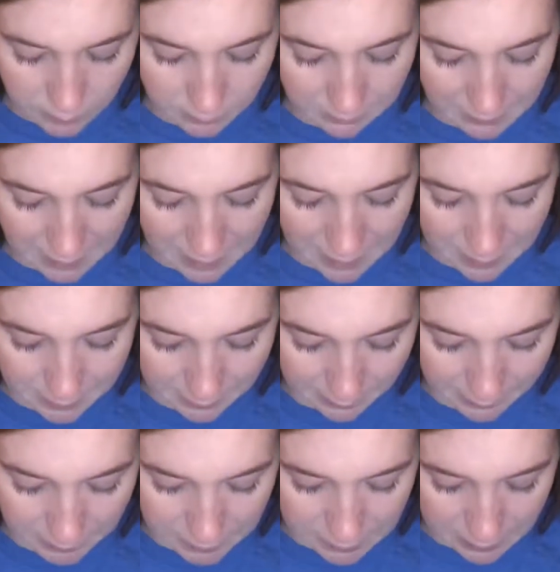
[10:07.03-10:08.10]
My belly
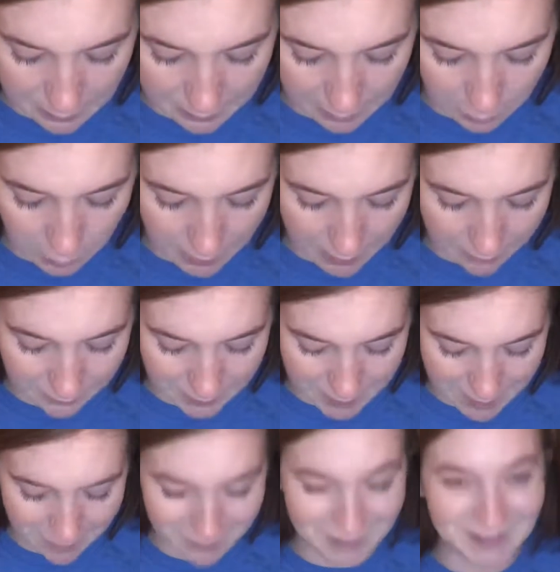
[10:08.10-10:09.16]
button is popping way out right
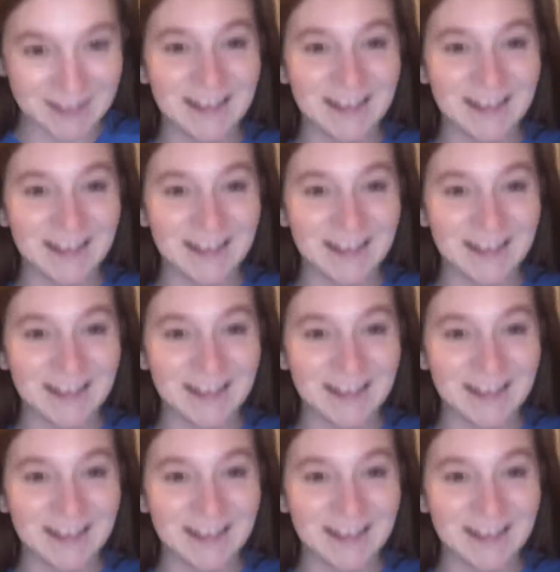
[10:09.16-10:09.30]
now.